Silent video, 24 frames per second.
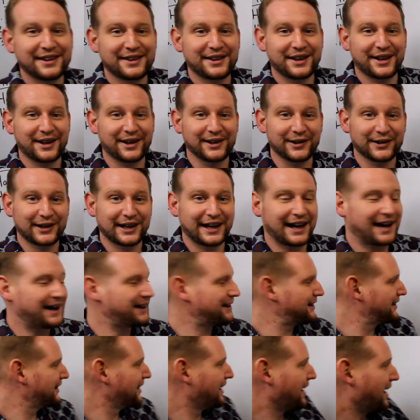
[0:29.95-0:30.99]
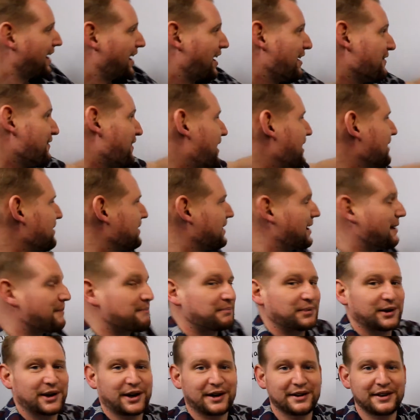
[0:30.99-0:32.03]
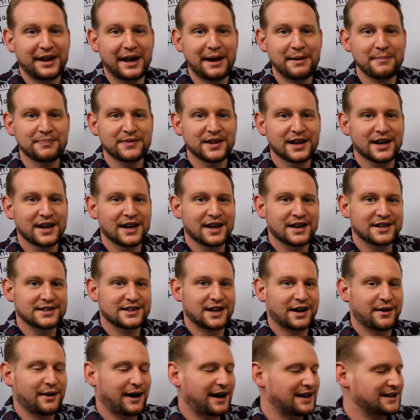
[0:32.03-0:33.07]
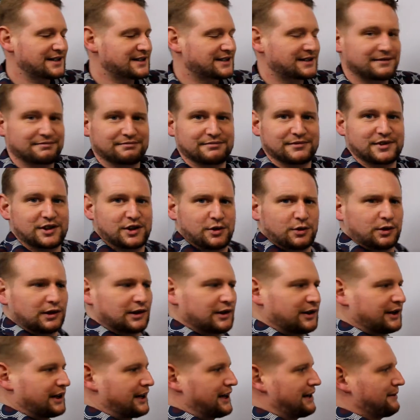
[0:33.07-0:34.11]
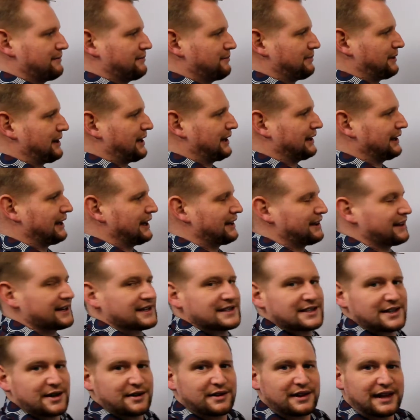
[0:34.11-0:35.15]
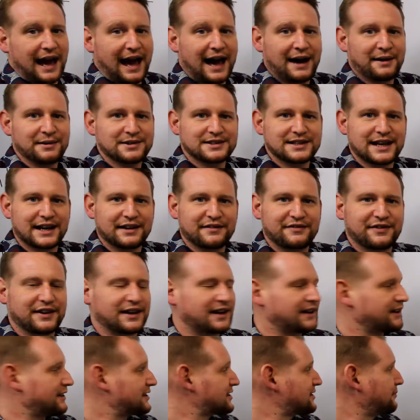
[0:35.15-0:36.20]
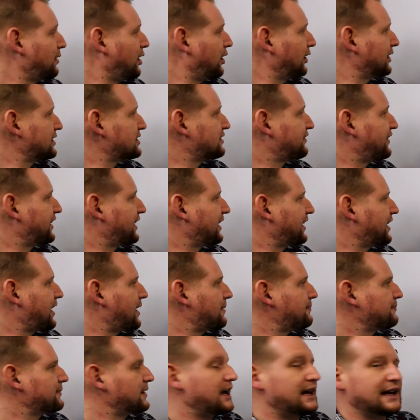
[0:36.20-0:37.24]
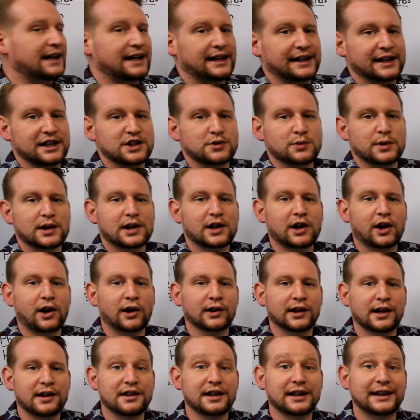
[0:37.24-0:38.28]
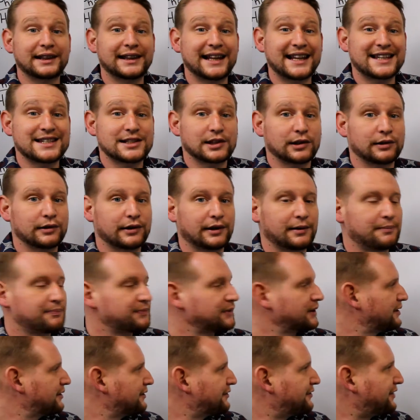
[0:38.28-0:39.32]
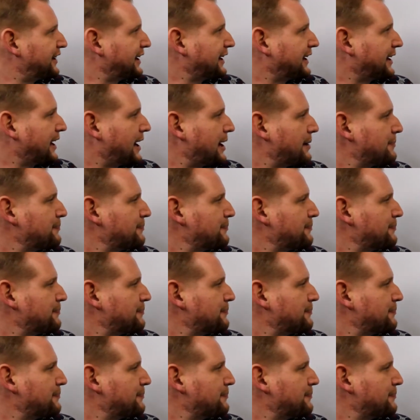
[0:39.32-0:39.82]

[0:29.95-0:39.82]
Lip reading: that you're looking at. Put it on there. So as you would look at it, kind of like this. So the outside finger, the smallest finger, in English we call it the little finger.